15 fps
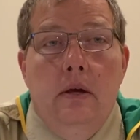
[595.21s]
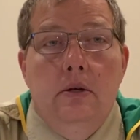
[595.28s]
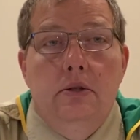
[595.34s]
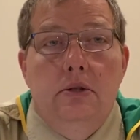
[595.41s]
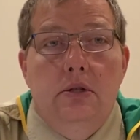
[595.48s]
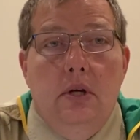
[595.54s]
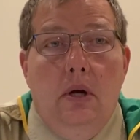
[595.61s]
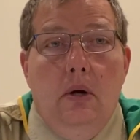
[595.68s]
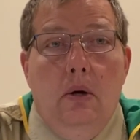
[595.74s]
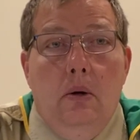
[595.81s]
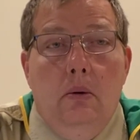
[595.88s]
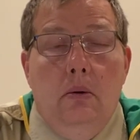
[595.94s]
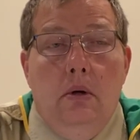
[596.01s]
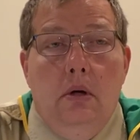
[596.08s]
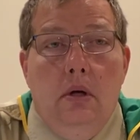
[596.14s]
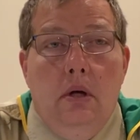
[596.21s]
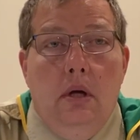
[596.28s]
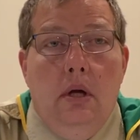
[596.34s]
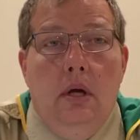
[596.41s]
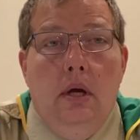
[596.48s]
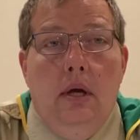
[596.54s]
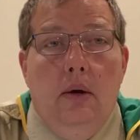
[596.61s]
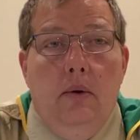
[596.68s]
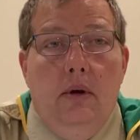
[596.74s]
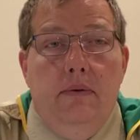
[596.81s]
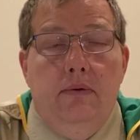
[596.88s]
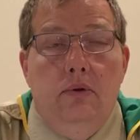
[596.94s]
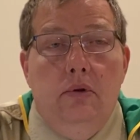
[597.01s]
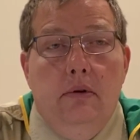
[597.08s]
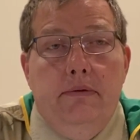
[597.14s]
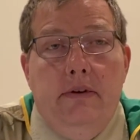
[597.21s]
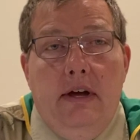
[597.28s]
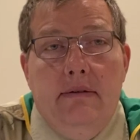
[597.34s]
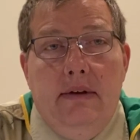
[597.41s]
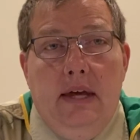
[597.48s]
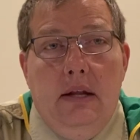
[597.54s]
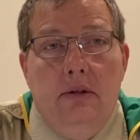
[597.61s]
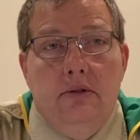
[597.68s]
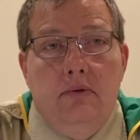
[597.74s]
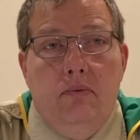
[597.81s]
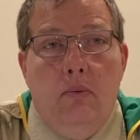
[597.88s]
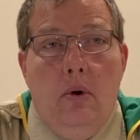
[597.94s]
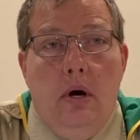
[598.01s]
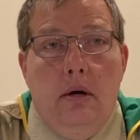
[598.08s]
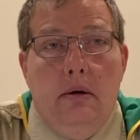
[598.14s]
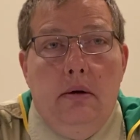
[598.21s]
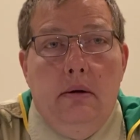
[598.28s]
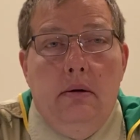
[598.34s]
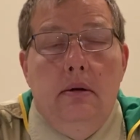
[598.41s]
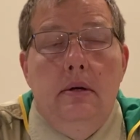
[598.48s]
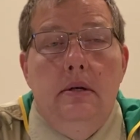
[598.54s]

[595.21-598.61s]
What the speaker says: So if you took 5 gallons of water,